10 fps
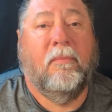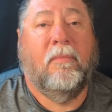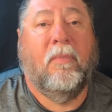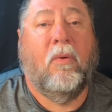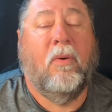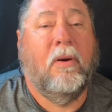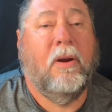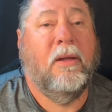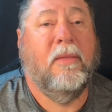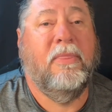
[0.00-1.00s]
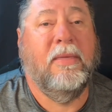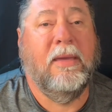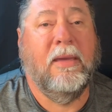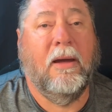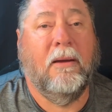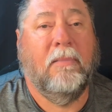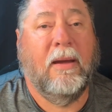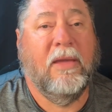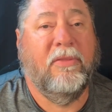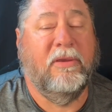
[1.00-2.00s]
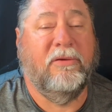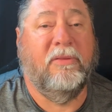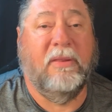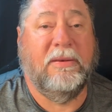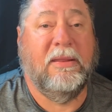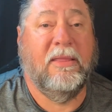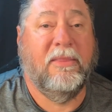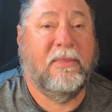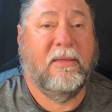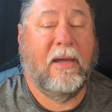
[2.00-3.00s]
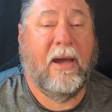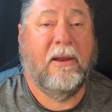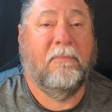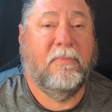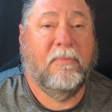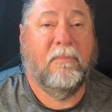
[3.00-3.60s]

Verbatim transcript: or the, uh, I guess the, the tenth item